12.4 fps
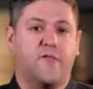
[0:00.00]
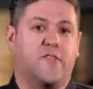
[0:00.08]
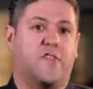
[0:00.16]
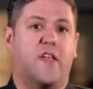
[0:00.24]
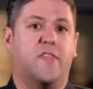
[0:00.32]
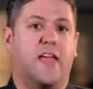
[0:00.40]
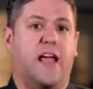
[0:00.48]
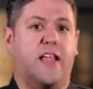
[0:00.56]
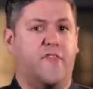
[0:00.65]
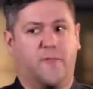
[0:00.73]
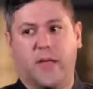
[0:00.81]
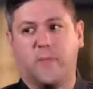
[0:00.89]
even said that
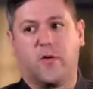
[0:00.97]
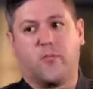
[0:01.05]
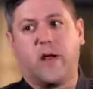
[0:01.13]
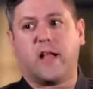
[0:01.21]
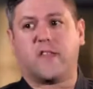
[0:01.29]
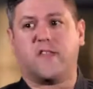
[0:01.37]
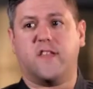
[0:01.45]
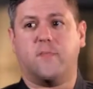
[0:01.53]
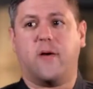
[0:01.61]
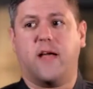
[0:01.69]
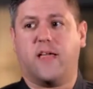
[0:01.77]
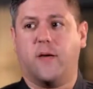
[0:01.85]
if people are practicing
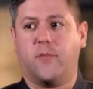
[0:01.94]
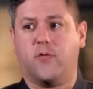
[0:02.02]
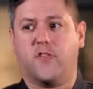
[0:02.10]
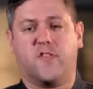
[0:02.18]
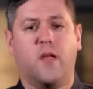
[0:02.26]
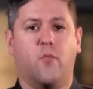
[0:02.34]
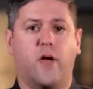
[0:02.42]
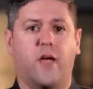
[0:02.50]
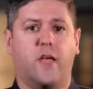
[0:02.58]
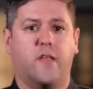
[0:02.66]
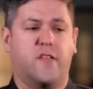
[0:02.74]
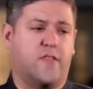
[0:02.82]
my Kenpo the same
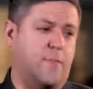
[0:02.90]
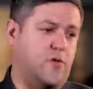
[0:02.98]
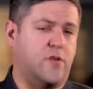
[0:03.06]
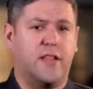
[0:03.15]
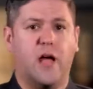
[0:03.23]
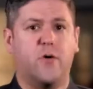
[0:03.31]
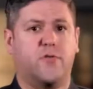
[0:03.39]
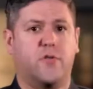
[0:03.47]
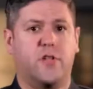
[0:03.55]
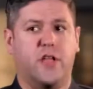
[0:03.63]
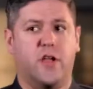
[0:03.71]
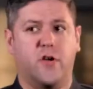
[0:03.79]
way as I'm doing it now in
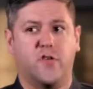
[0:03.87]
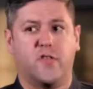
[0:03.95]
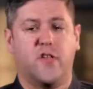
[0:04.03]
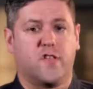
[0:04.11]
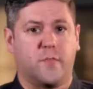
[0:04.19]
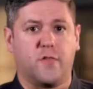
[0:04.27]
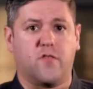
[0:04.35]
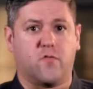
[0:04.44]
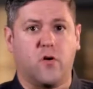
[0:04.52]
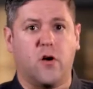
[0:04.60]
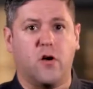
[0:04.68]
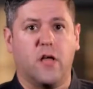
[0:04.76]
thirty years, something's
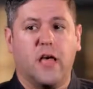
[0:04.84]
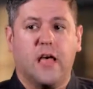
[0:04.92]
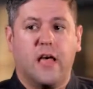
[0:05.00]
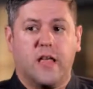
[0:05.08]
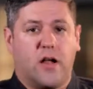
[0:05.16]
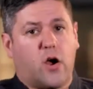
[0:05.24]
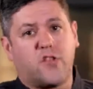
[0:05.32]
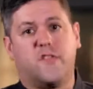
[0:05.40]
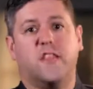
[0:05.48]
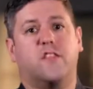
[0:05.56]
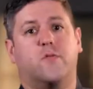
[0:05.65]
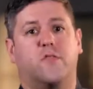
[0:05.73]
wrong. Arts
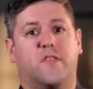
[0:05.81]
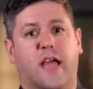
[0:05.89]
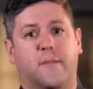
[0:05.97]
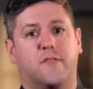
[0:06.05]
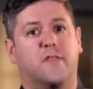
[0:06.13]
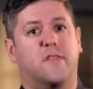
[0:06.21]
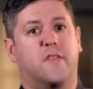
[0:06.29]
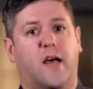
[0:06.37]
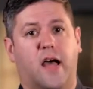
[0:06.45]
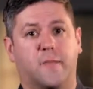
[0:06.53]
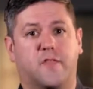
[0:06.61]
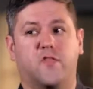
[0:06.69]
need to adapt to the
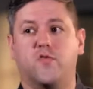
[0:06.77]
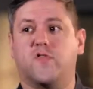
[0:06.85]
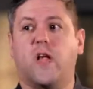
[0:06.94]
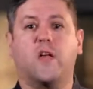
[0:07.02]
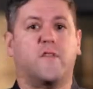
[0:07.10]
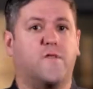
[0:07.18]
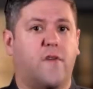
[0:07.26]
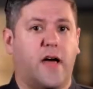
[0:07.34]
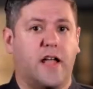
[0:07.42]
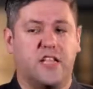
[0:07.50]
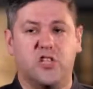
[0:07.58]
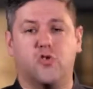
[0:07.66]
times, new styles of
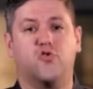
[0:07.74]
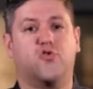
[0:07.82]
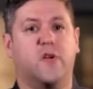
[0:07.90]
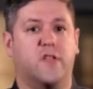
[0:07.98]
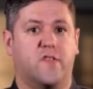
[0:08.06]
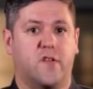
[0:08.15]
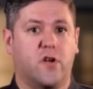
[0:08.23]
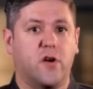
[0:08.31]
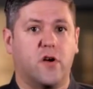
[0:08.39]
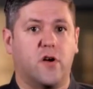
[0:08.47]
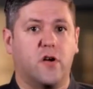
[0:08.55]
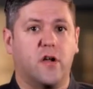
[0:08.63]
fighting, new trends
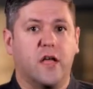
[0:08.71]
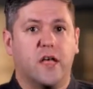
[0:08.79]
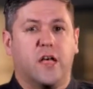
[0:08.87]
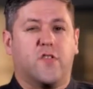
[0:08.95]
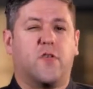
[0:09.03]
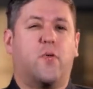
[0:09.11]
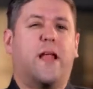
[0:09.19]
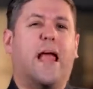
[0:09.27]
occur. So what